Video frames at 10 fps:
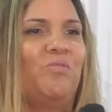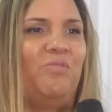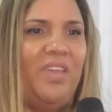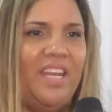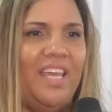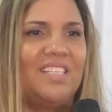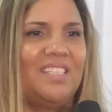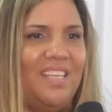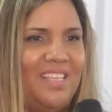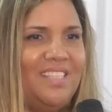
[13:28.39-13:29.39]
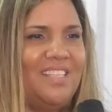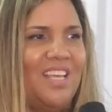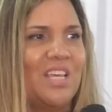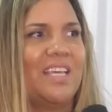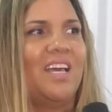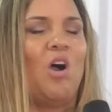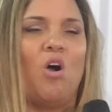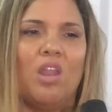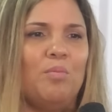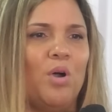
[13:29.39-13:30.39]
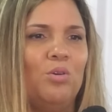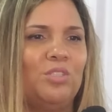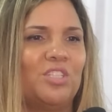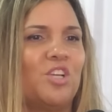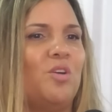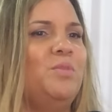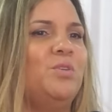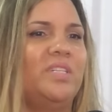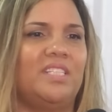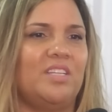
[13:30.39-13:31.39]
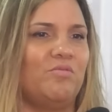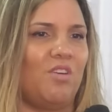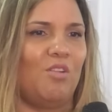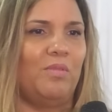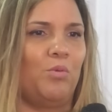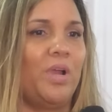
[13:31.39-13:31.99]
Phoenix is all about community involvement.